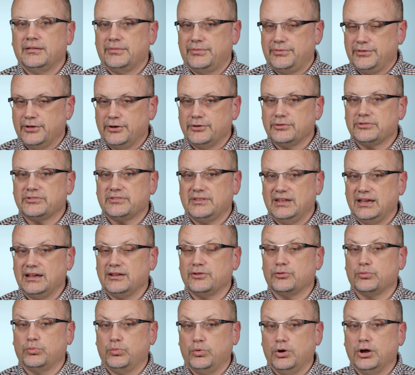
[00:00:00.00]
those
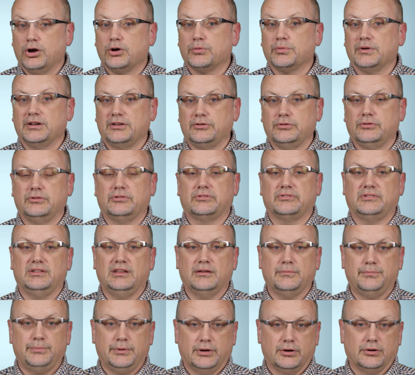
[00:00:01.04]
things will reduce the
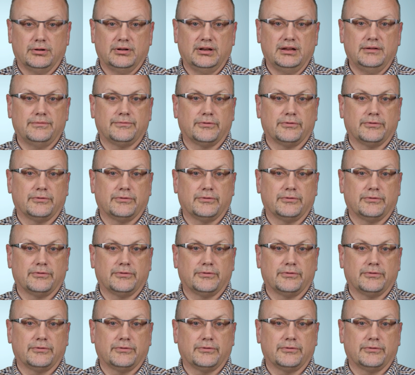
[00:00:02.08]
ability